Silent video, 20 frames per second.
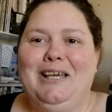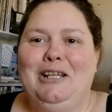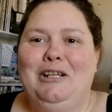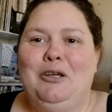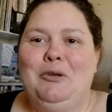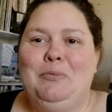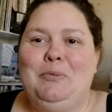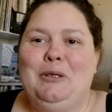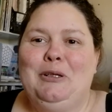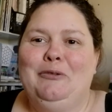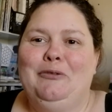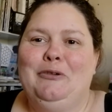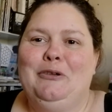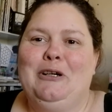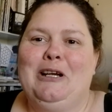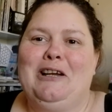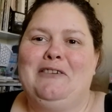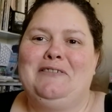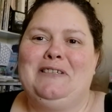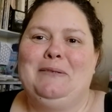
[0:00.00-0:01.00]
Hello beautiful
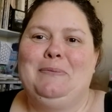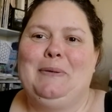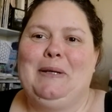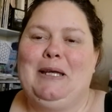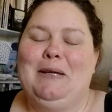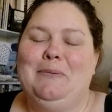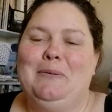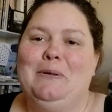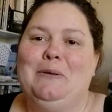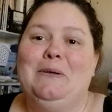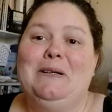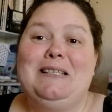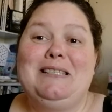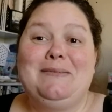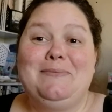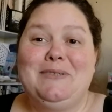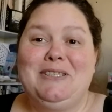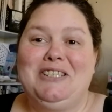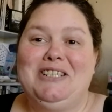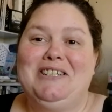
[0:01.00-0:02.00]
crafty people,
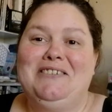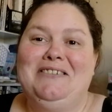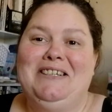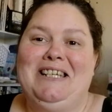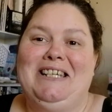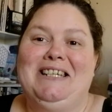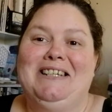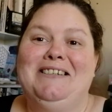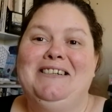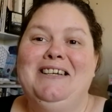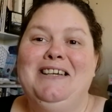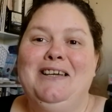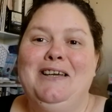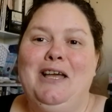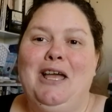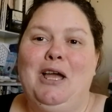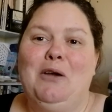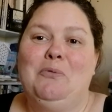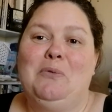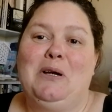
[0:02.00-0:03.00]
it's Michelle here
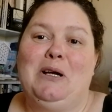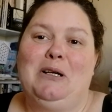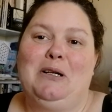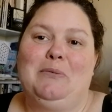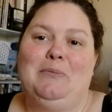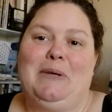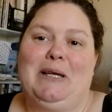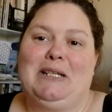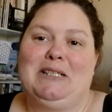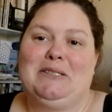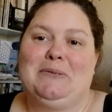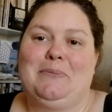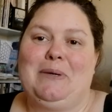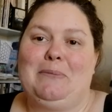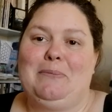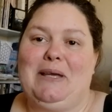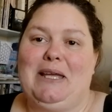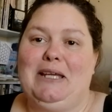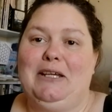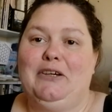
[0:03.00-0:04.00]
and welcome back to
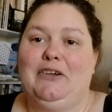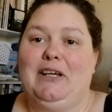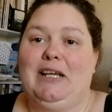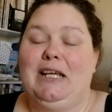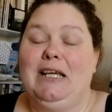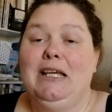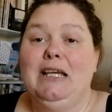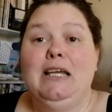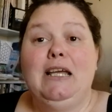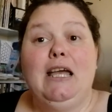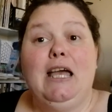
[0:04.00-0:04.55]
my makery.